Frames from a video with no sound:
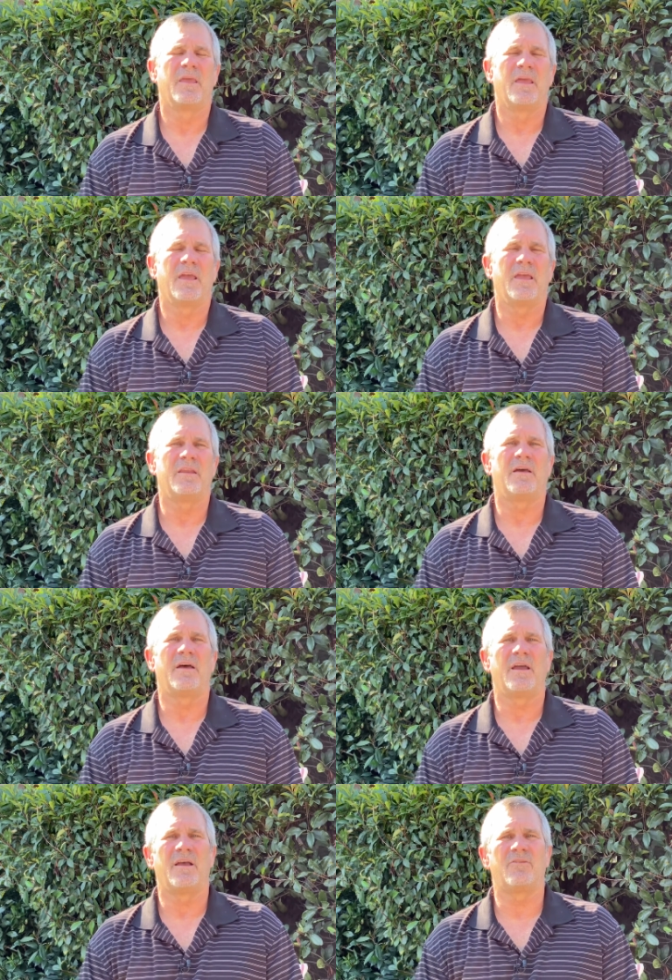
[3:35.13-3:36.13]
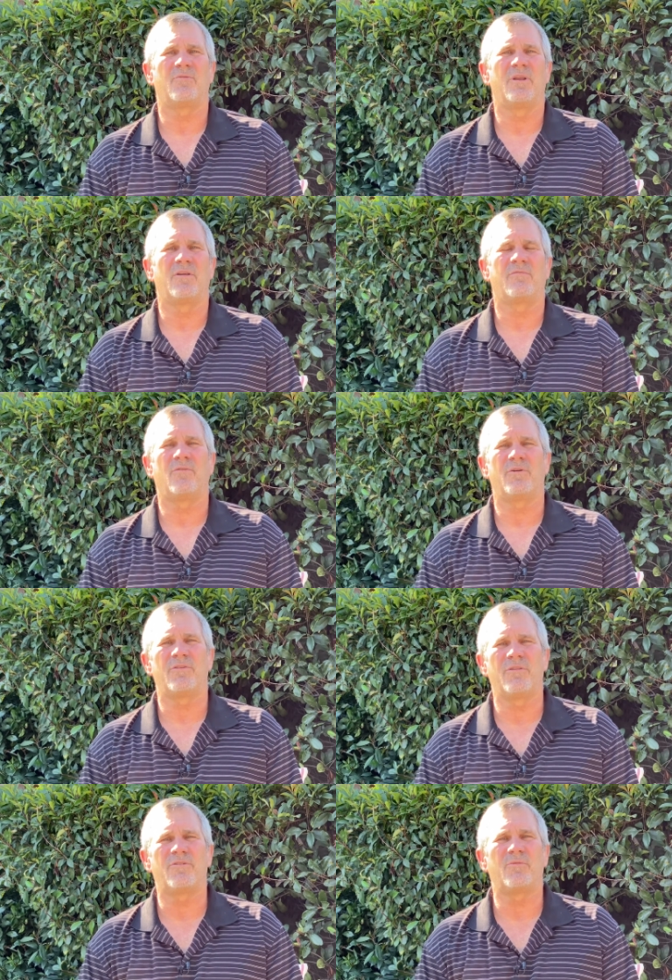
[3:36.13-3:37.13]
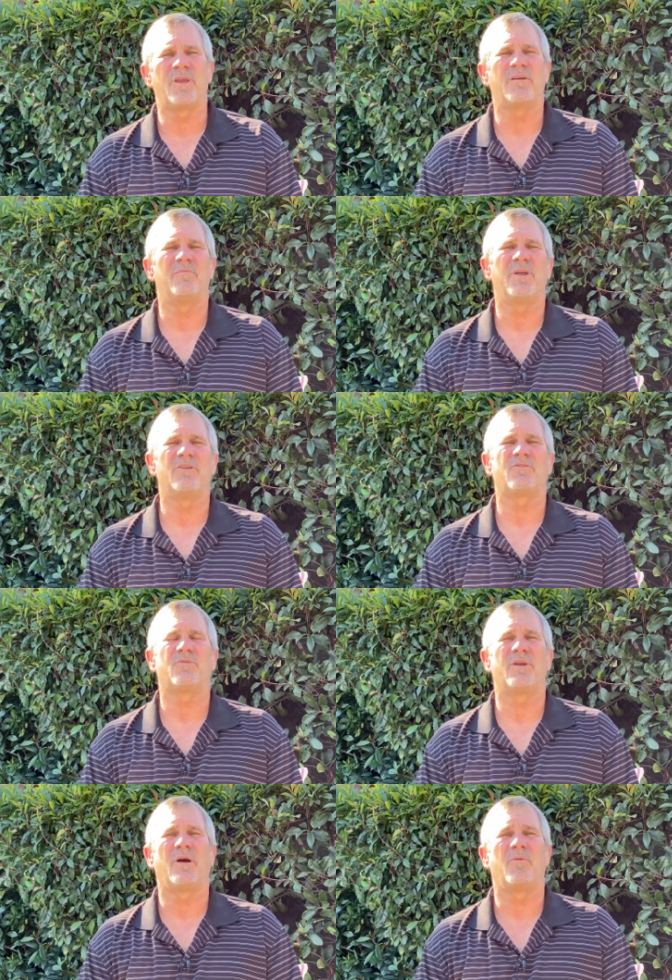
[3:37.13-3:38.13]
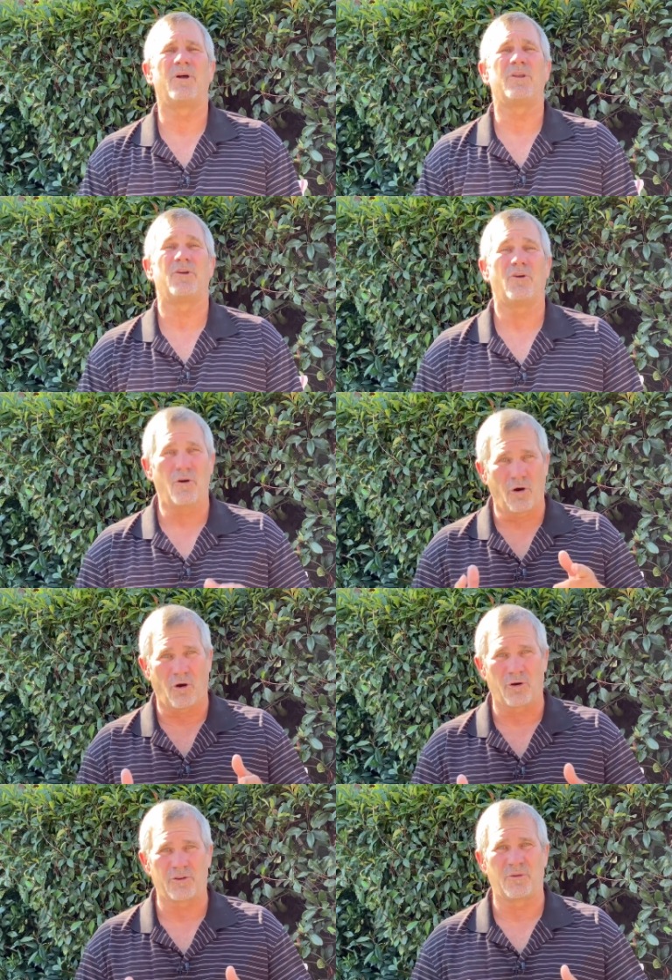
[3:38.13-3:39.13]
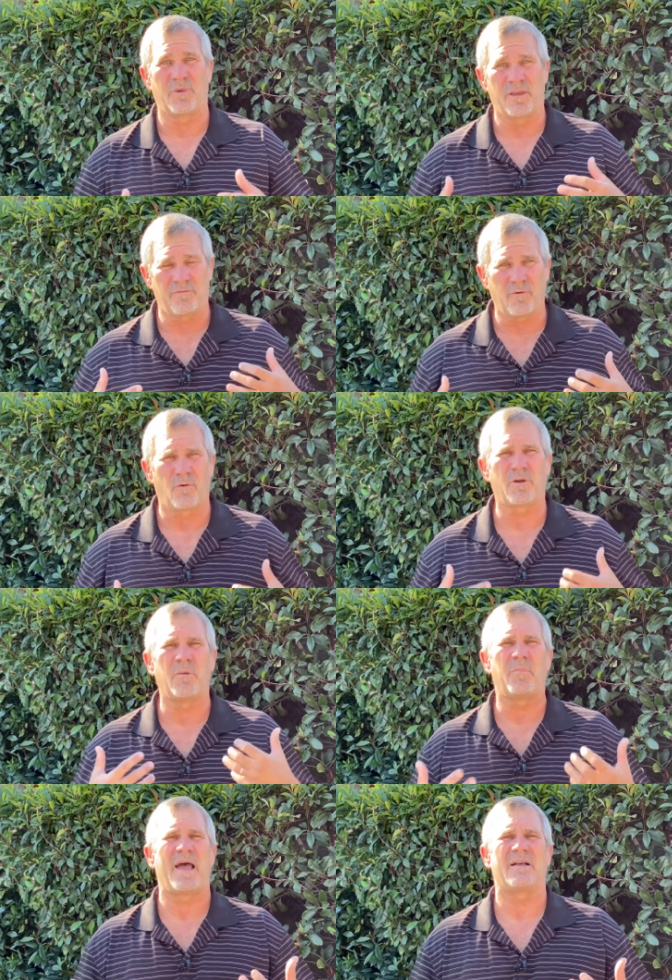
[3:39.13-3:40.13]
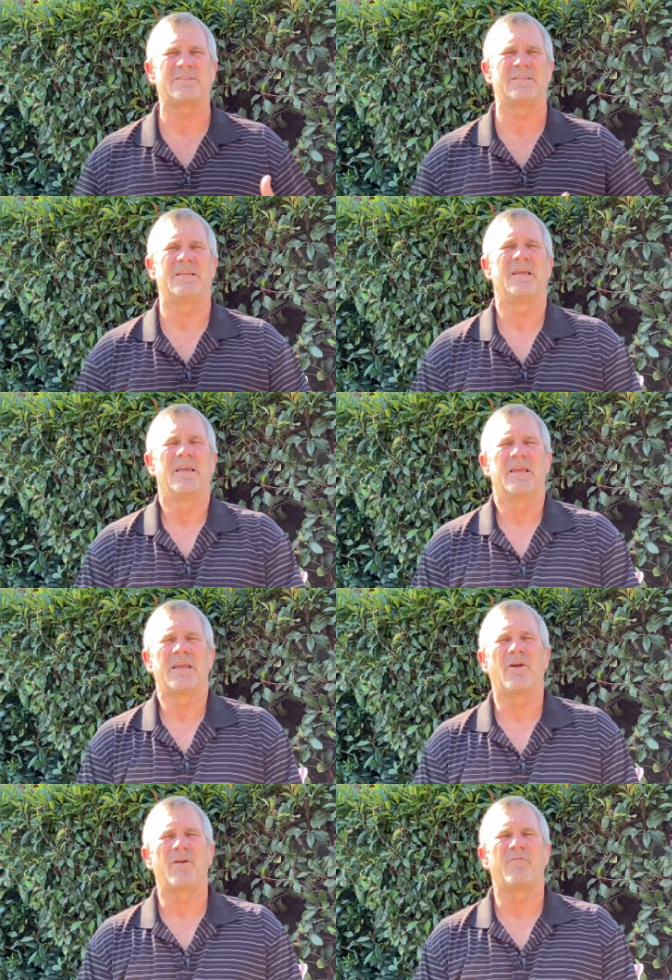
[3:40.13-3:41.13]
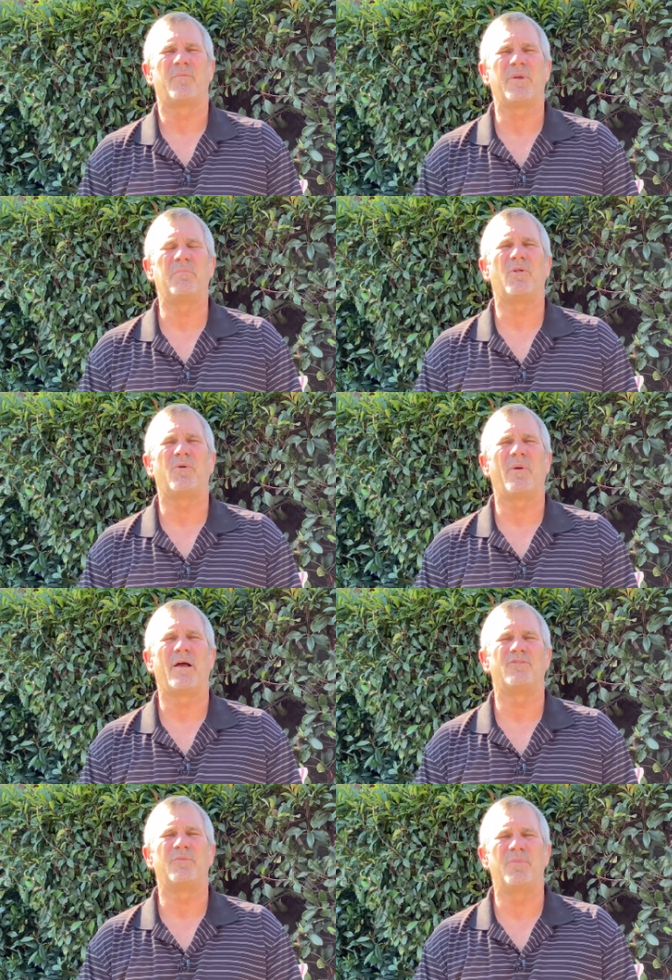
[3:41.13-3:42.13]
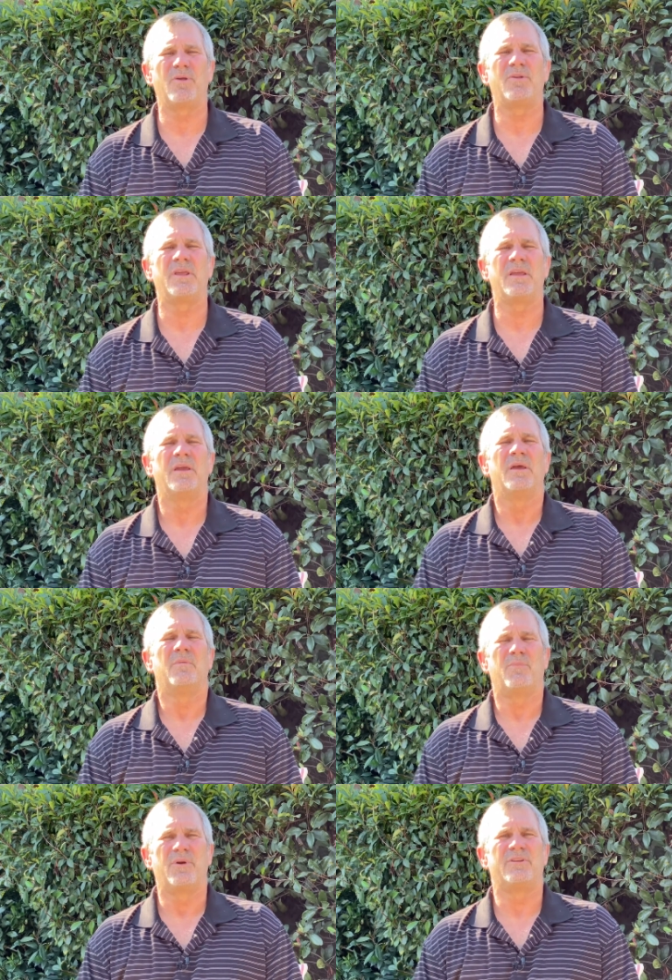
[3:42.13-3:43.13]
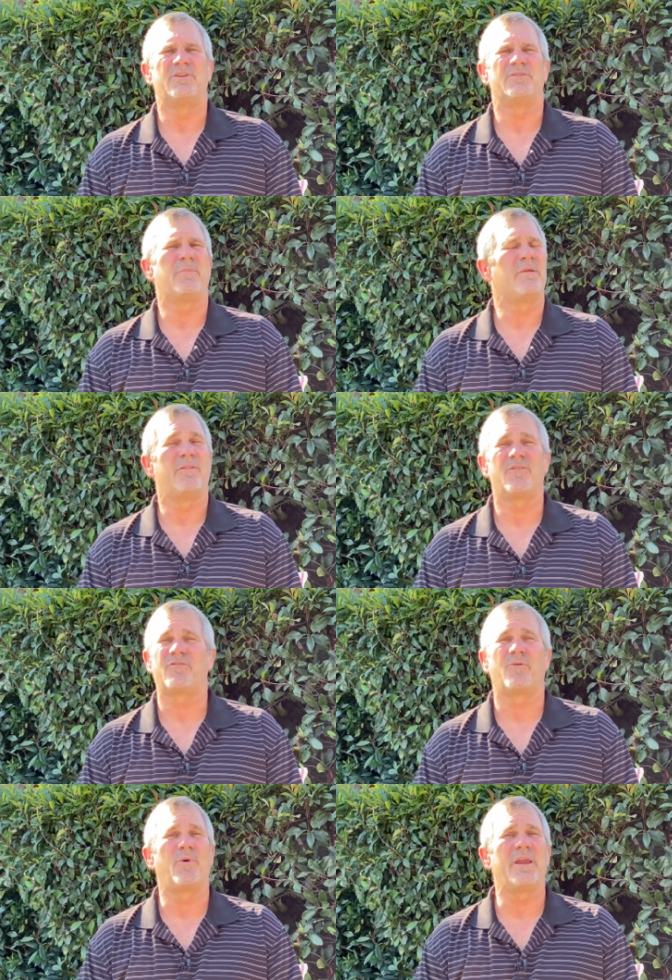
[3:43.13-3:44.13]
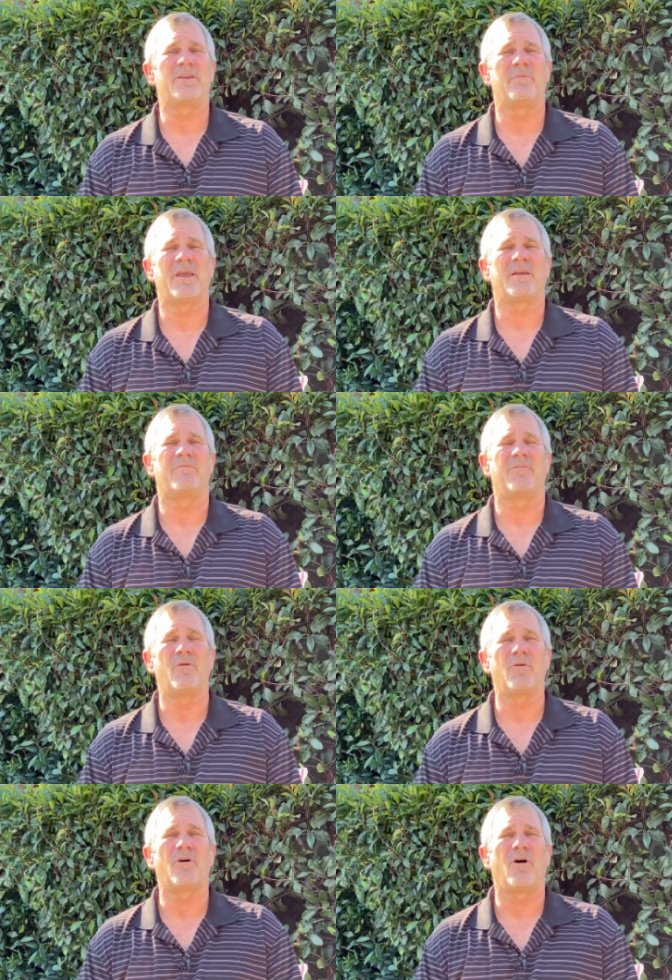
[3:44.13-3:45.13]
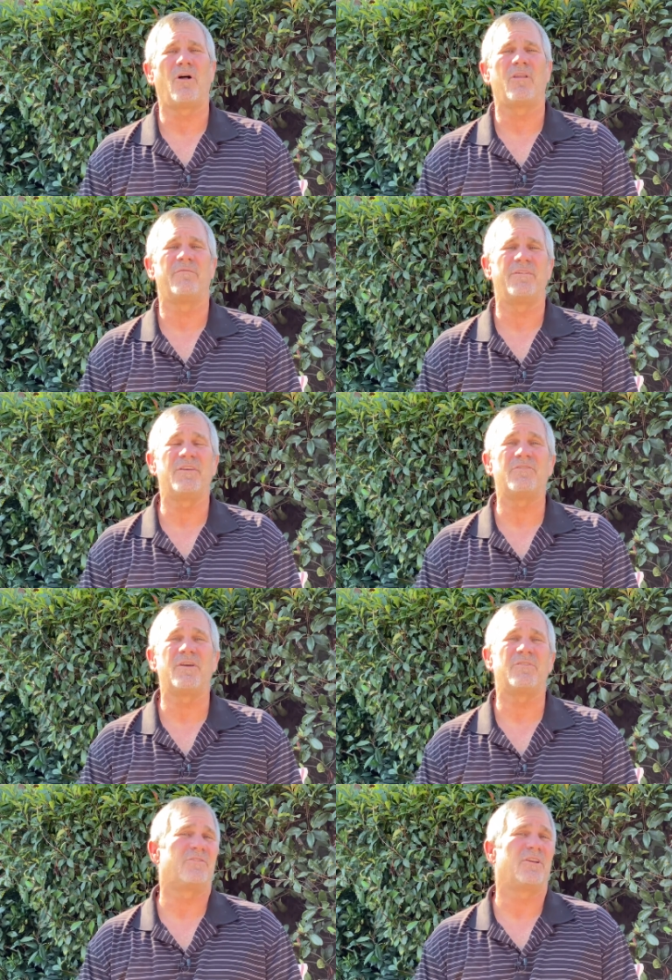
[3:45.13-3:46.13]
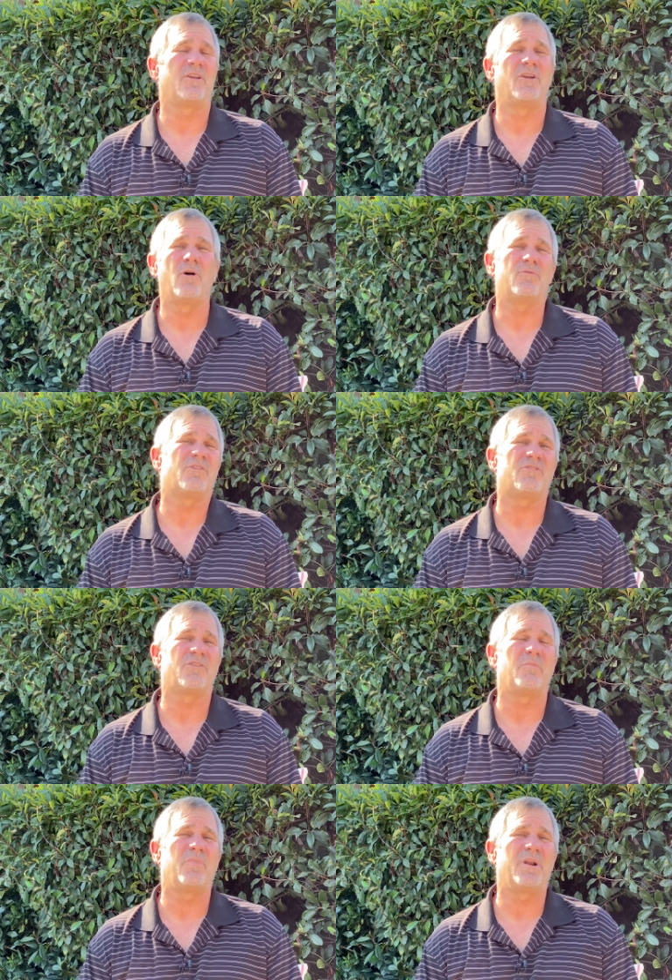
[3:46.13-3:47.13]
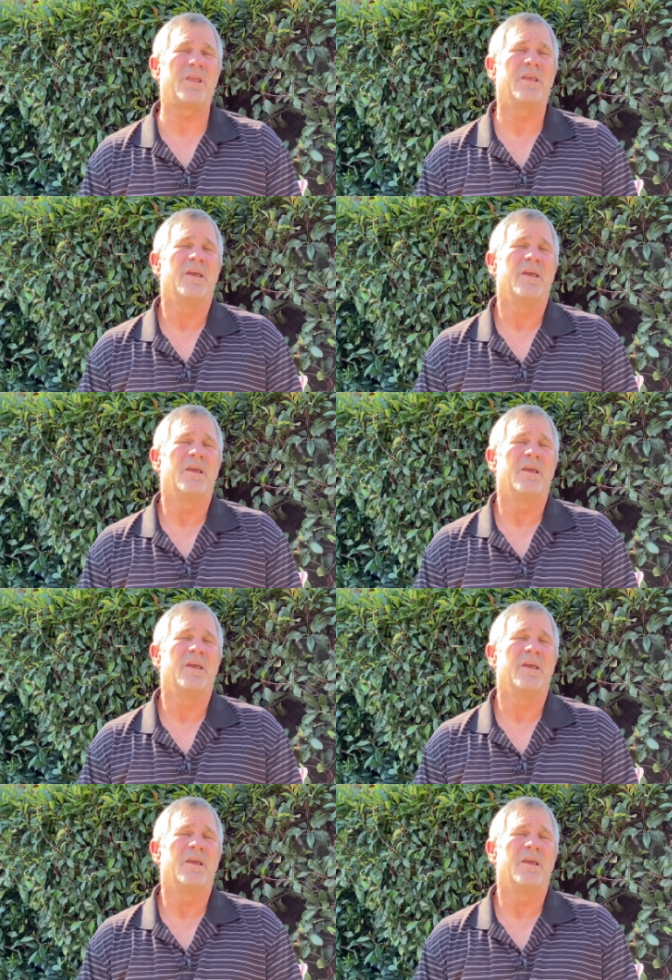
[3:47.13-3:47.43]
And uh, as we look forward to this week of ministry, I want your heart to be at full capacity, caring for people around you, building bridges. Maybe this is the week to make a phone call, a visit, send a note to somebody